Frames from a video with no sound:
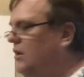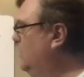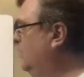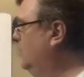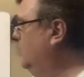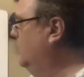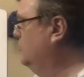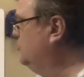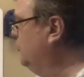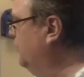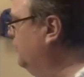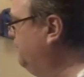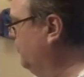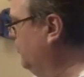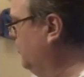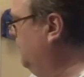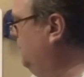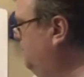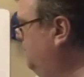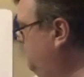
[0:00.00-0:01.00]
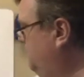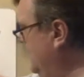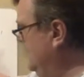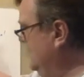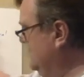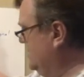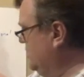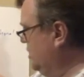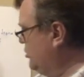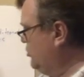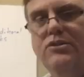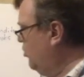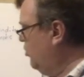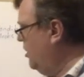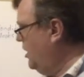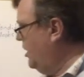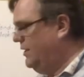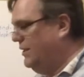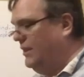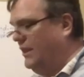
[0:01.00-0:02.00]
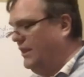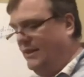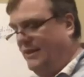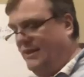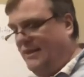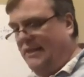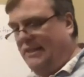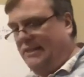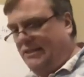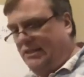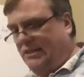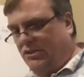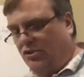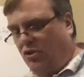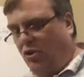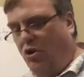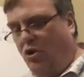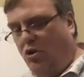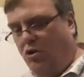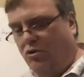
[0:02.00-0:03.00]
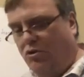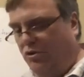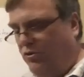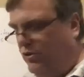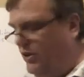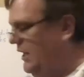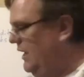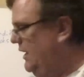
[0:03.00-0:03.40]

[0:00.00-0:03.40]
So for a basic one, this is all you need.